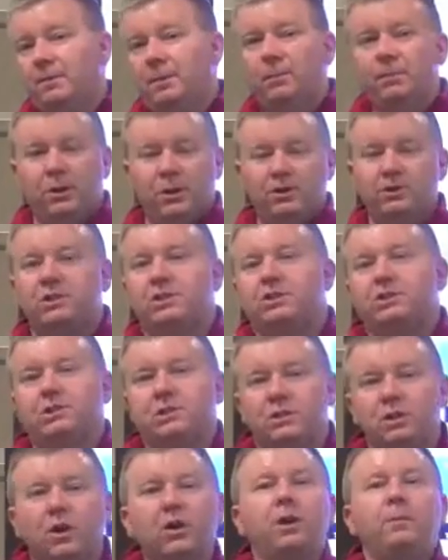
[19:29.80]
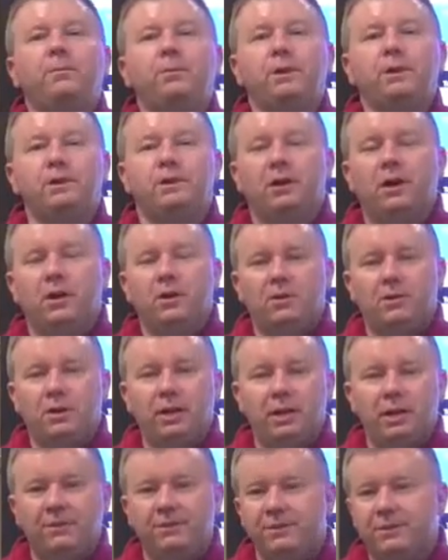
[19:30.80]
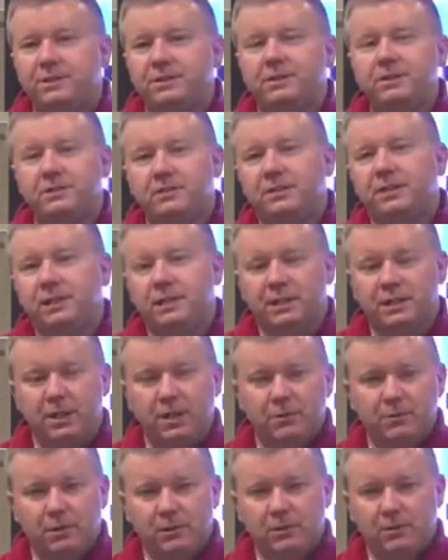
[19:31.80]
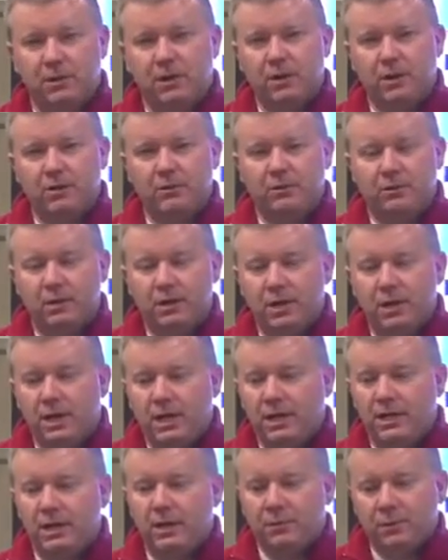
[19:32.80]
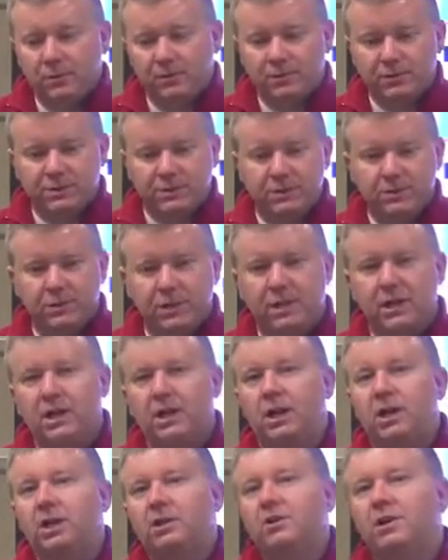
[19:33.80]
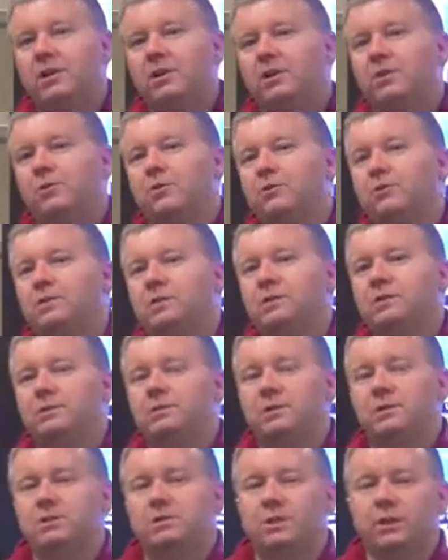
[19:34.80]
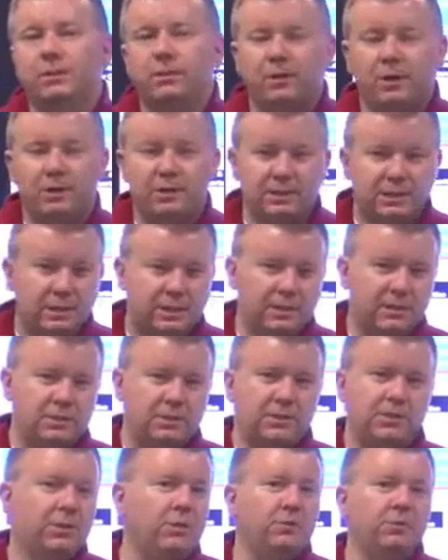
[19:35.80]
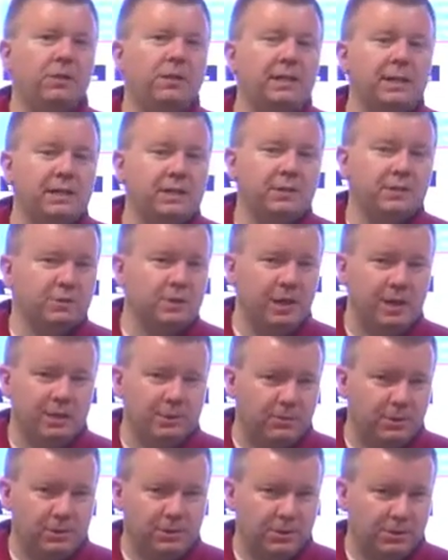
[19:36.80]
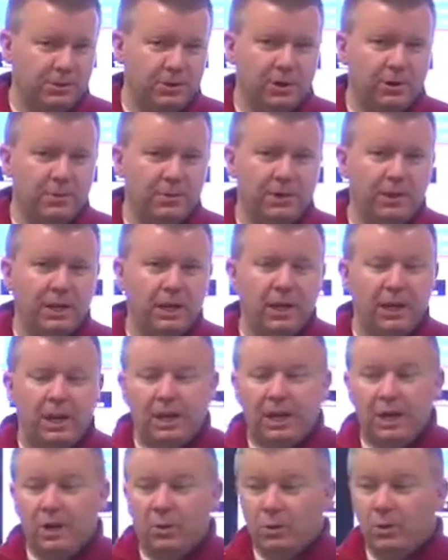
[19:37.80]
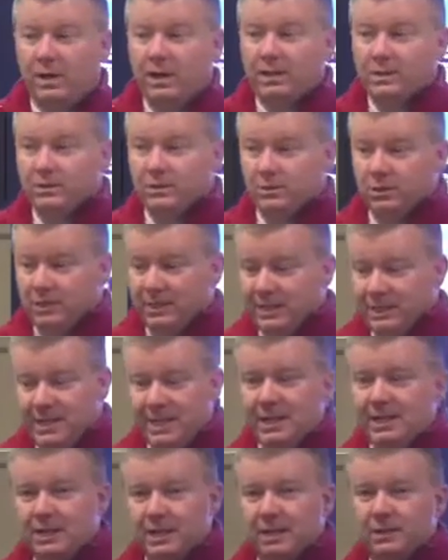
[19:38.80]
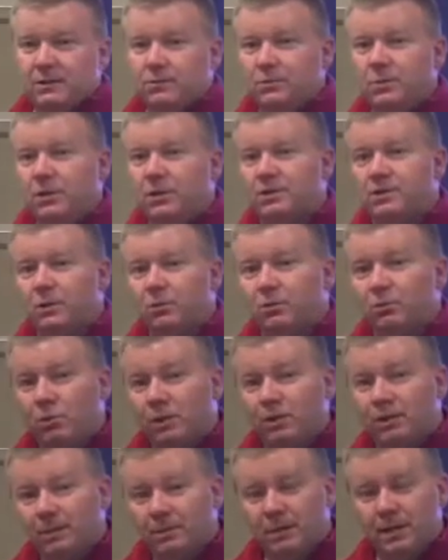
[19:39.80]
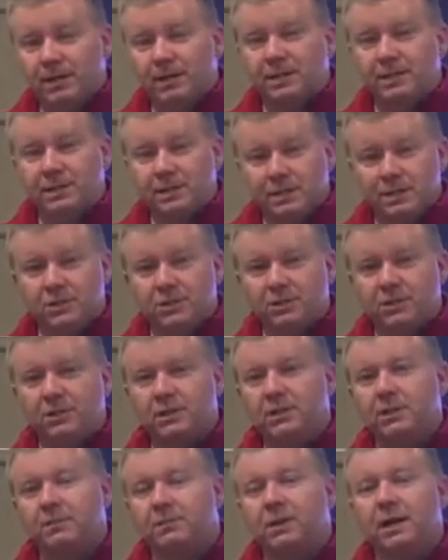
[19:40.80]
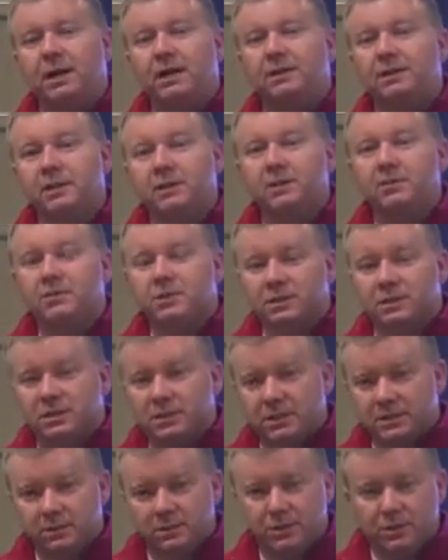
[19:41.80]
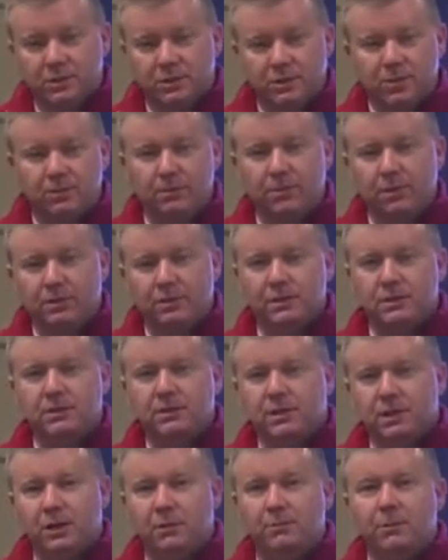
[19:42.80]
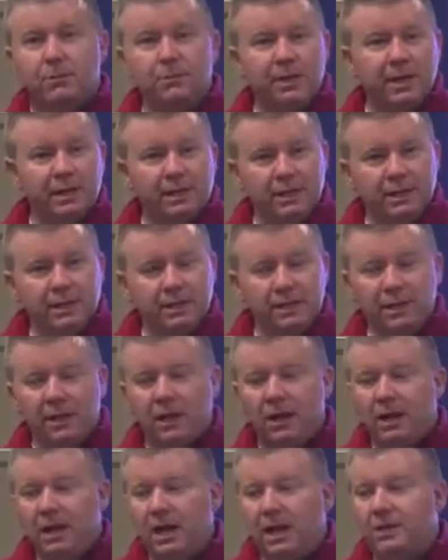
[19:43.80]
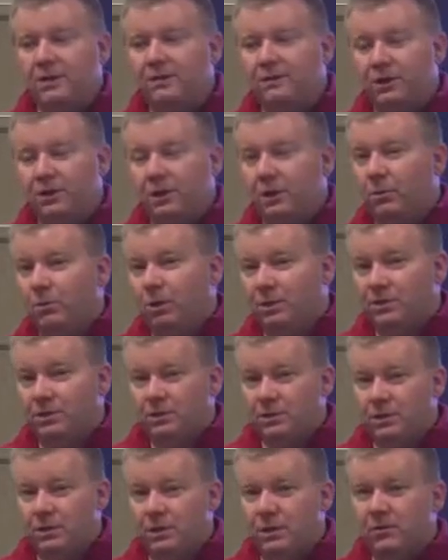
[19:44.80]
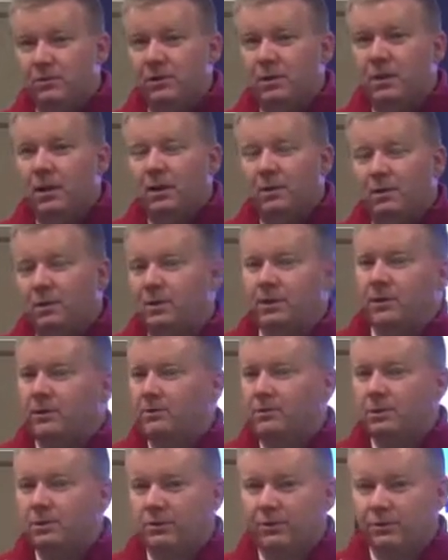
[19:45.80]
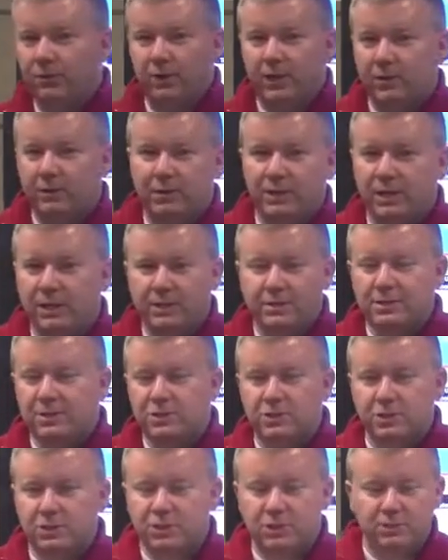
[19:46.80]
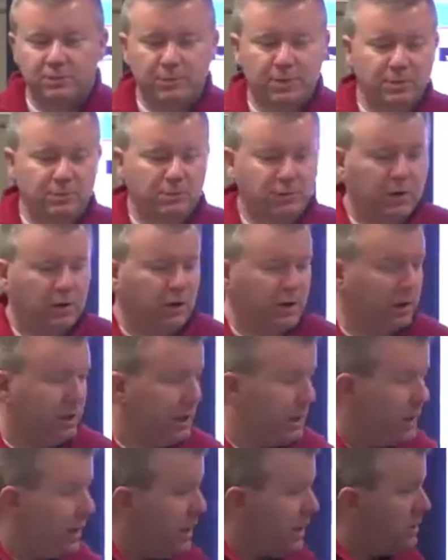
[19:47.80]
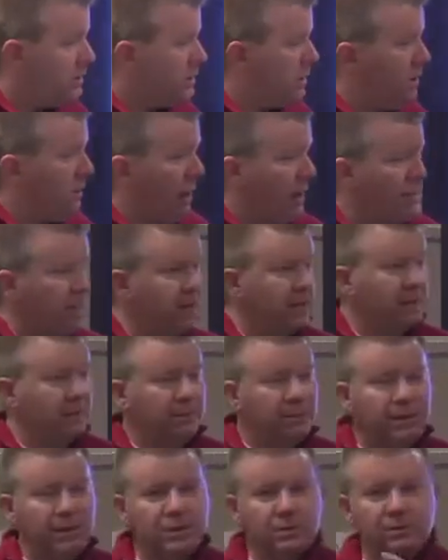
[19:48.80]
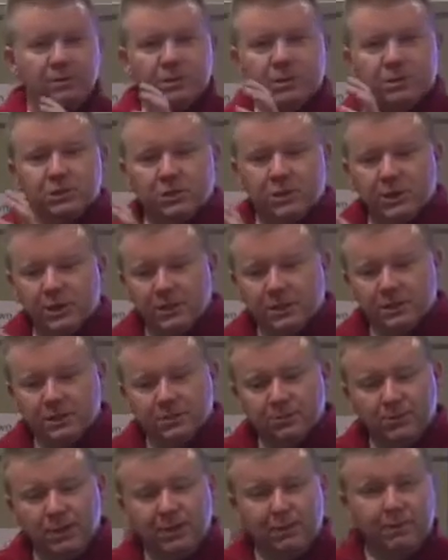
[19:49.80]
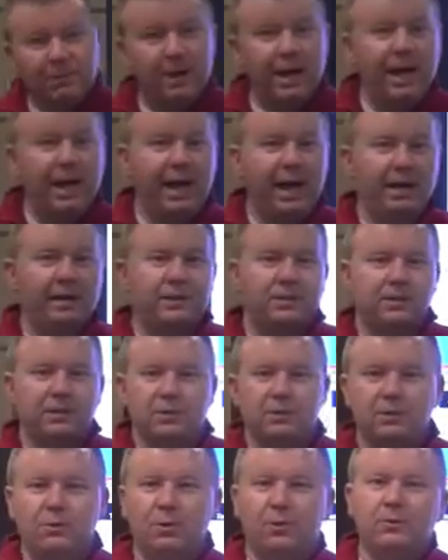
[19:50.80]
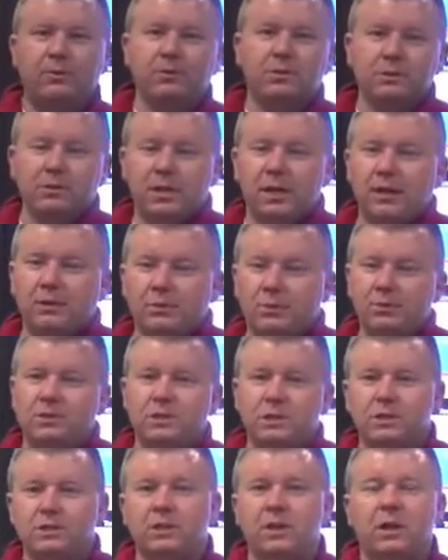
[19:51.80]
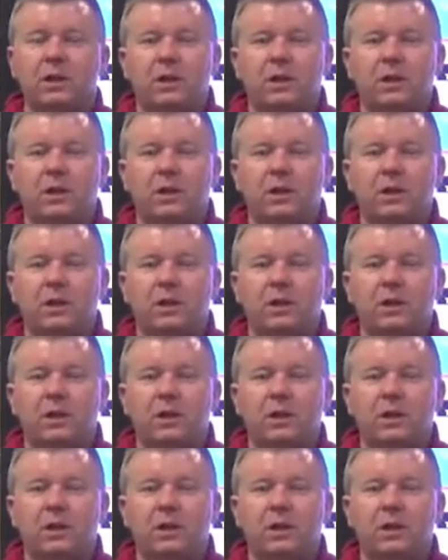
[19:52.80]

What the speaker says: purchase carpet in a facility in a government facility, you had to go through the system engineering process. You don't need to do that to purchase carpet. When it's needed, when it's a really big decision you need to make, then use the system engineering process to help you make it and to figure out what to do. But don't do it for everything because it's just too much work. So I think the pendulum is starting to swing back to the normal state, which is